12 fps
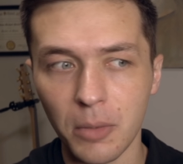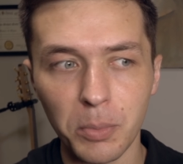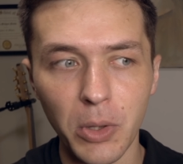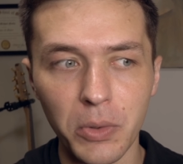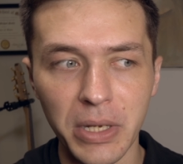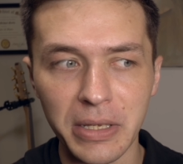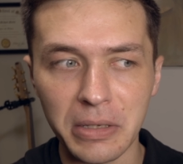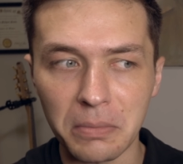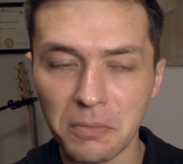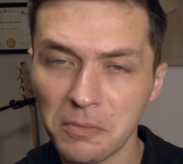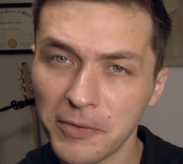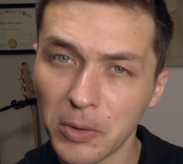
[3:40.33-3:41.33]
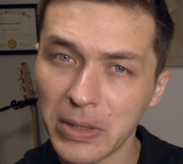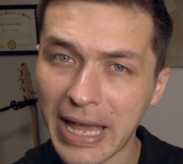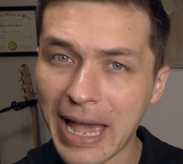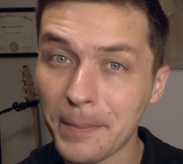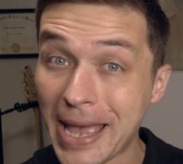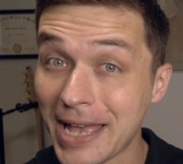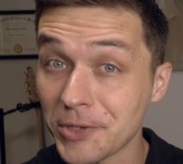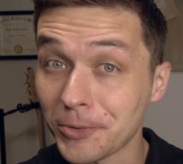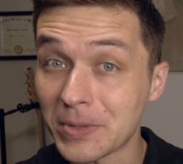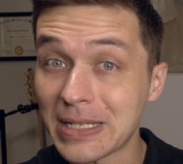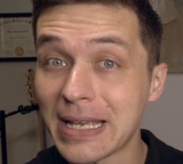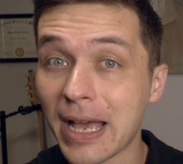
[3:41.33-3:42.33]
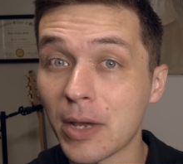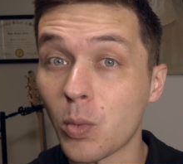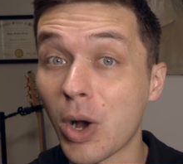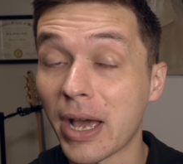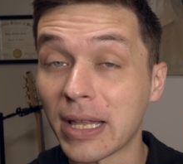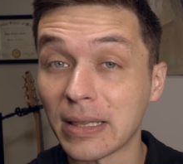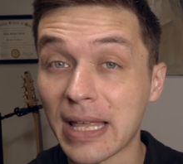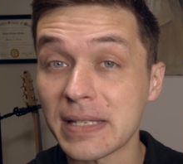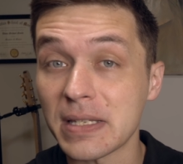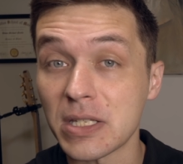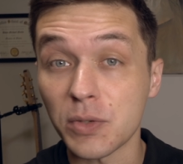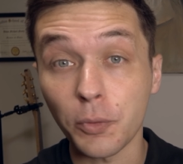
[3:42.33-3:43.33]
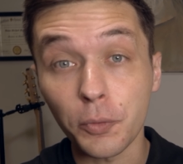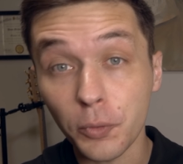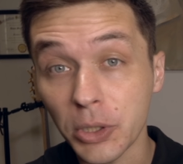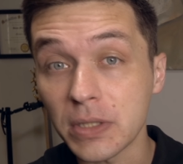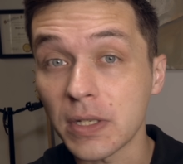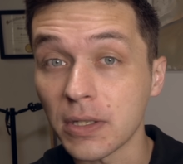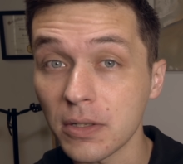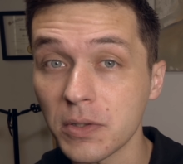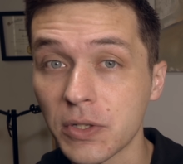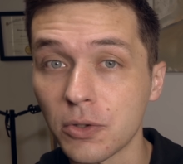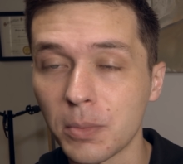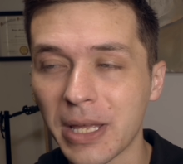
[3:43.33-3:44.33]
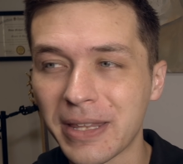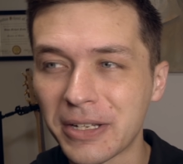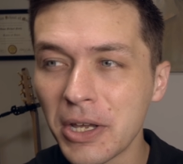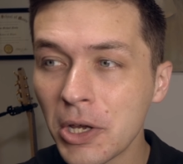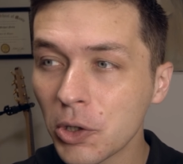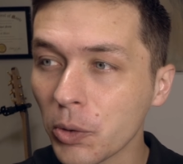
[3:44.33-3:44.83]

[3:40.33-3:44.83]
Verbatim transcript: uploading fairly haphazard D I Y lessons for free to YouTube and then